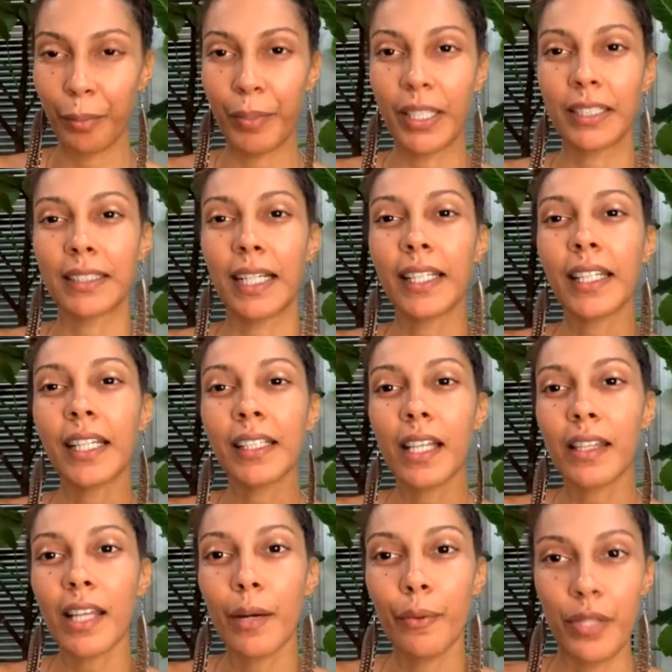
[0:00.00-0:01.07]
because I think
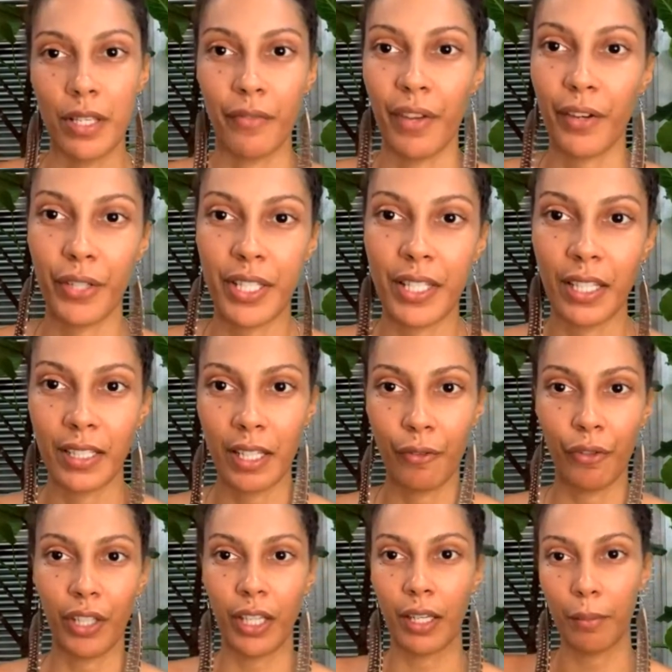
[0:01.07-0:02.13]
that that was a very
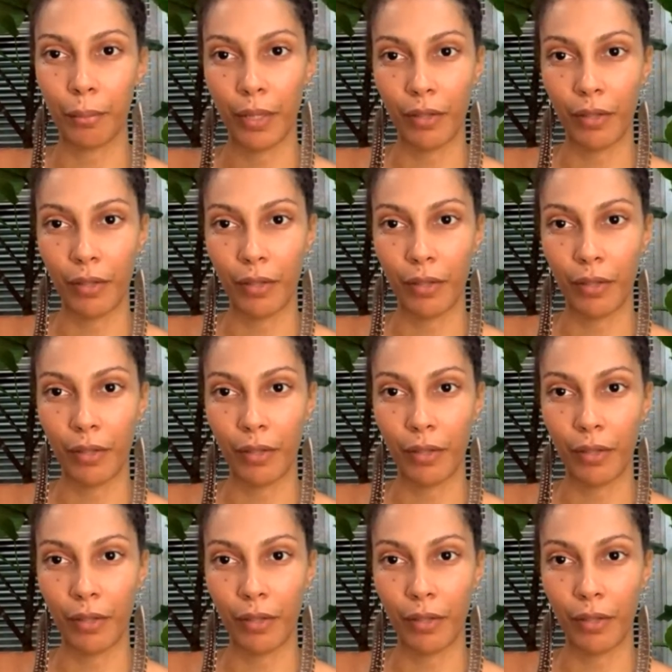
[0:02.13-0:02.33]
significant